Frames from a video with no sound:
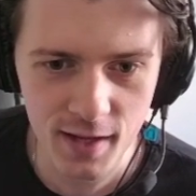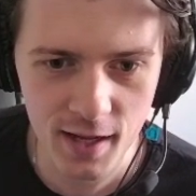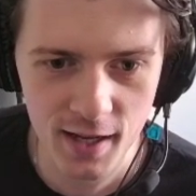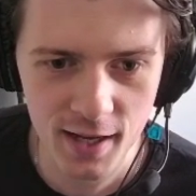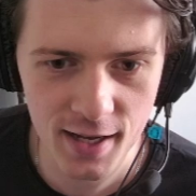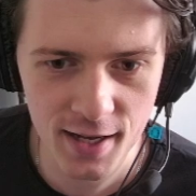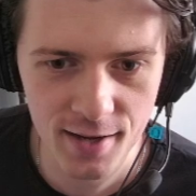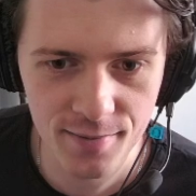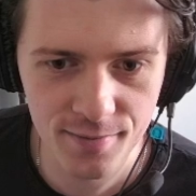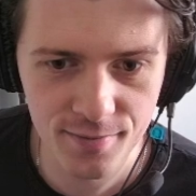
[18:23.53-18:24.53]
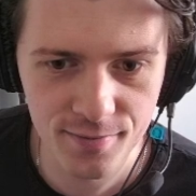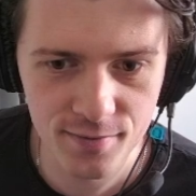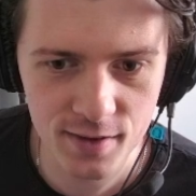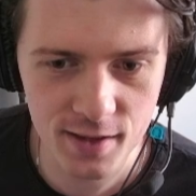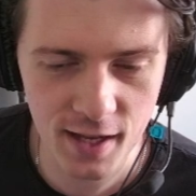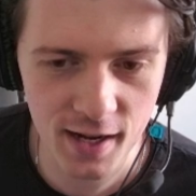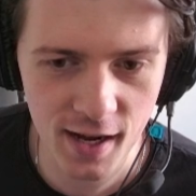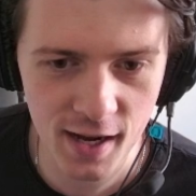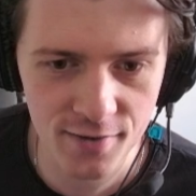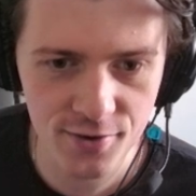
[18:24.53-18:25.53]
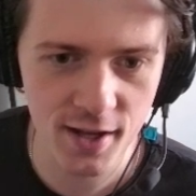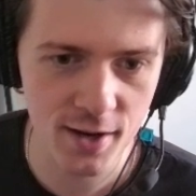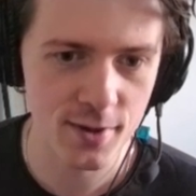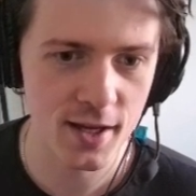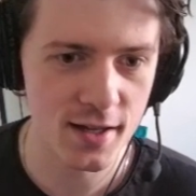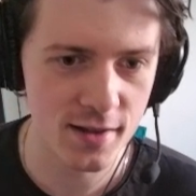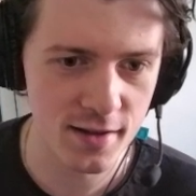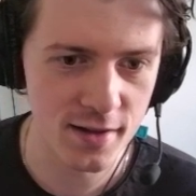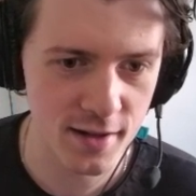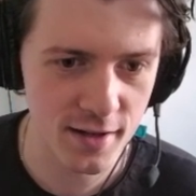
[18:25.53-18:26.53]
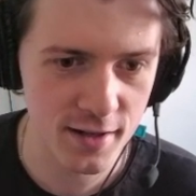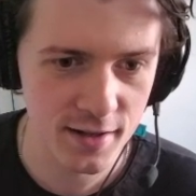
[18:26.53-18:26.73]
Um, then after that we had the